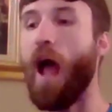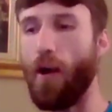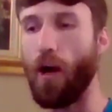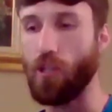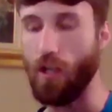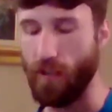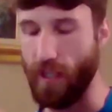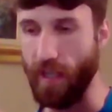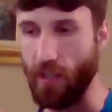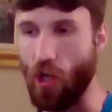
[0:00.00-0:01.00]
and also
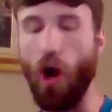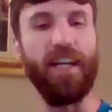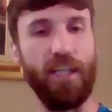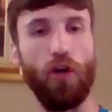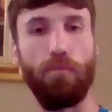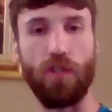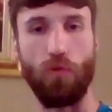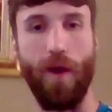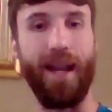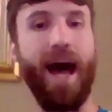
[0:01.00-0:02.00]
to tidy up as
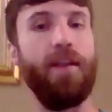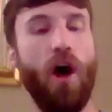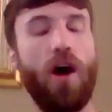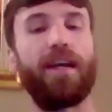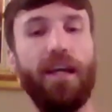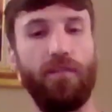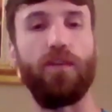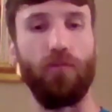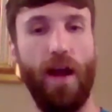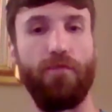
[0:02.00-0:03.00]
well and not give
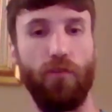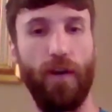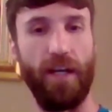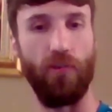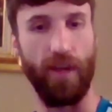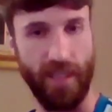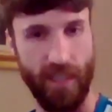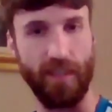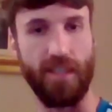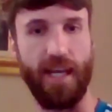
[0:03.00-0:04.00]
the referee a
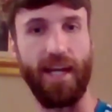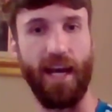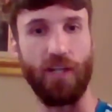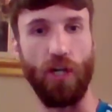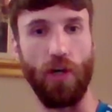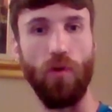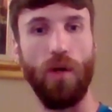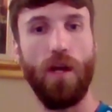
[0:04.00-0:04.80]
reason to say head show,